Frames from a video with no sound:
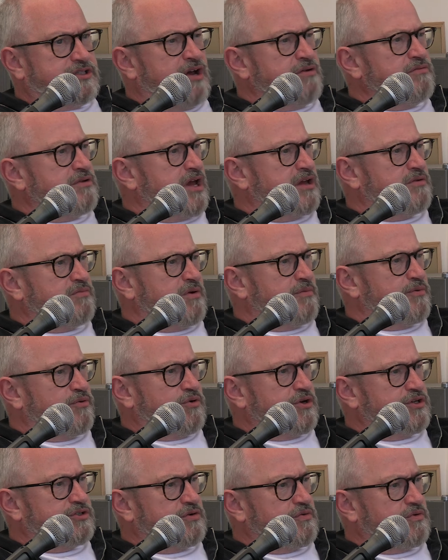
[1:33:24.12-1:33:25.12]
I don't hate women.
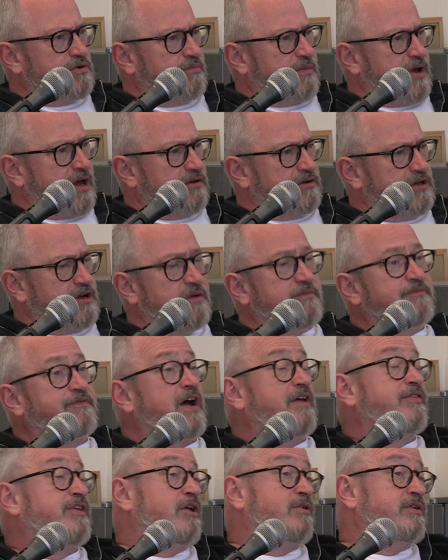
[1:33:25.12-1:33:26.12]
What are you talking about? You know, in
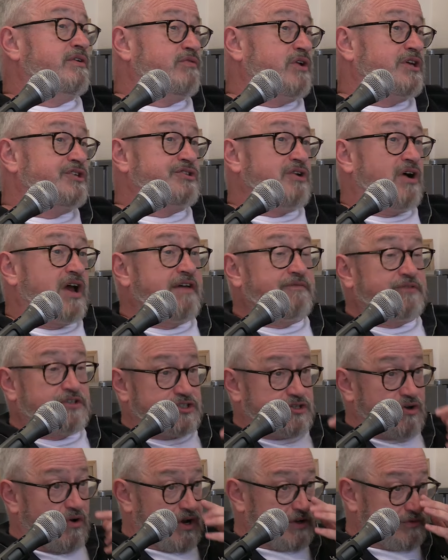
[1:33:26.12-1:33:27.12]
fact, the only reason I ever
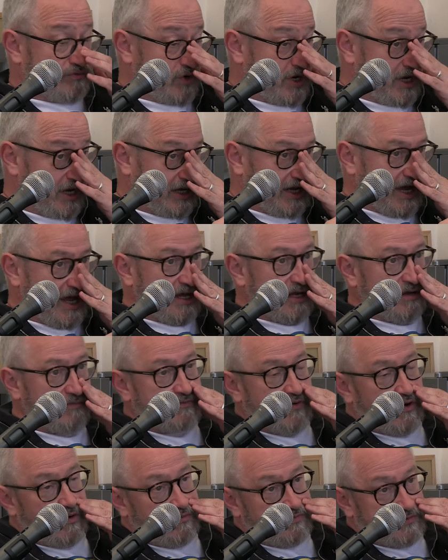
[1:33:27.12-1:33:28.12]
started really getting
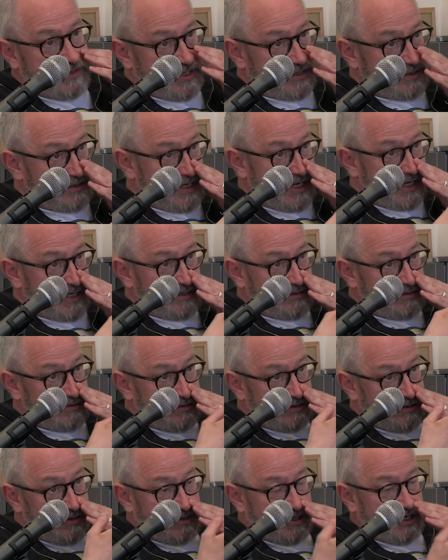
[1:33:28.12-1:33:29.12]
involved in
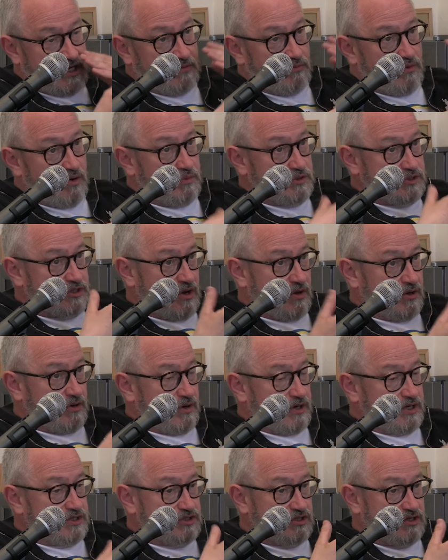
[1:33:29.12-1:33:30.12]
in looking at what was
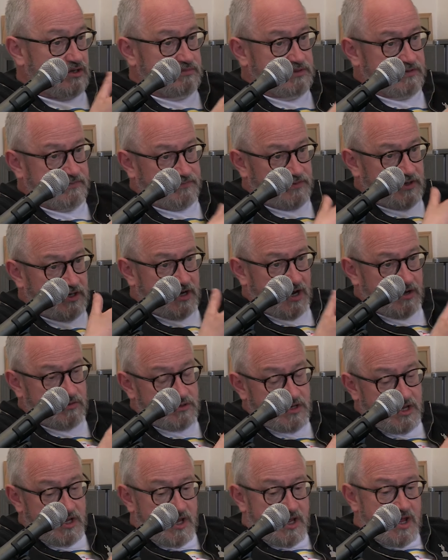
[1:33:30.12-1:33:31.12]
going on in terms of you
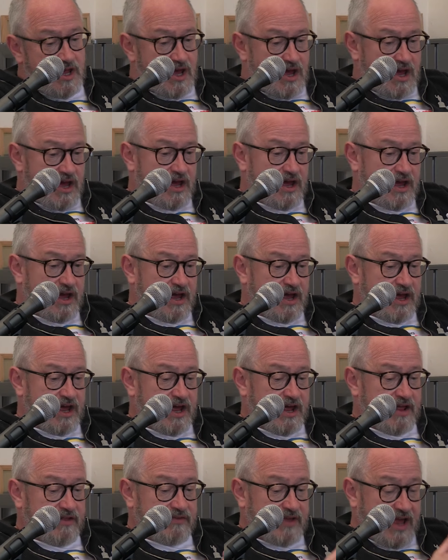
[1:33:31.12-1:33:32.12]
know
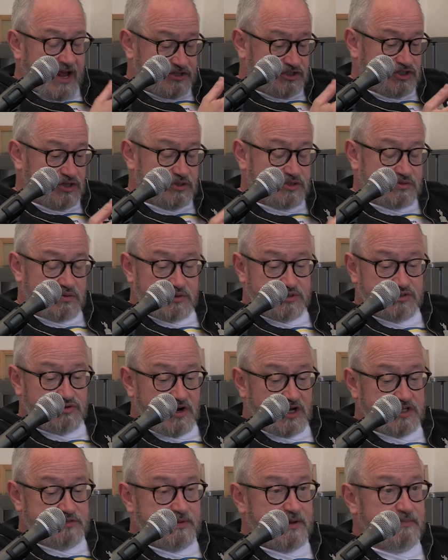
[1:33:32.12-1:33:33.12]
uh, attitudes towards
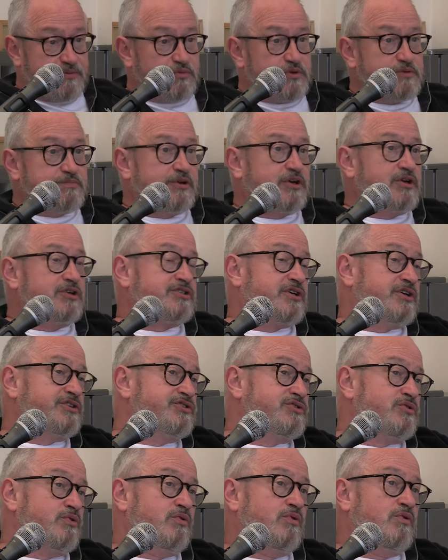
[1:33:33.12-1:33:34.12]
trans people was because I
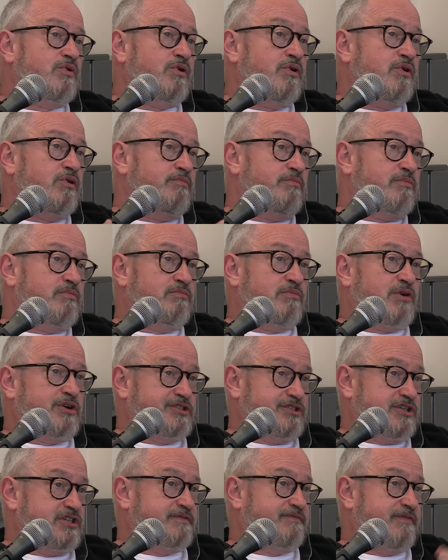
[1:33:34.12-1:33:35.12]
saw my
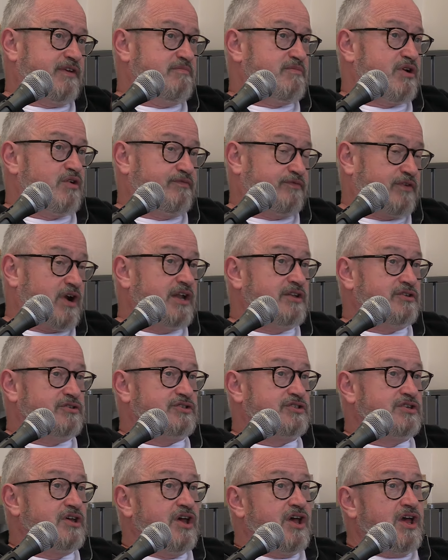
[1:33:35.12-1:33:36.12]
cis female
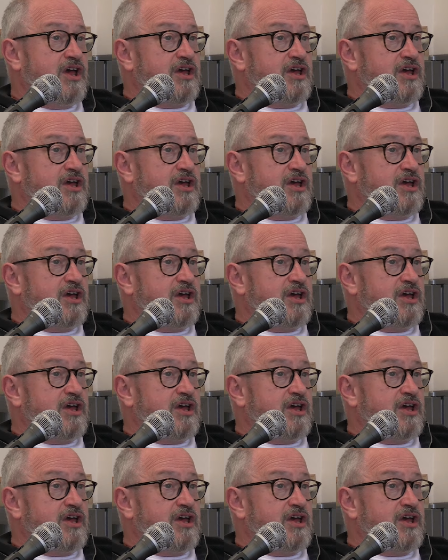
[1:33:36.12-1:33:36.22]
friends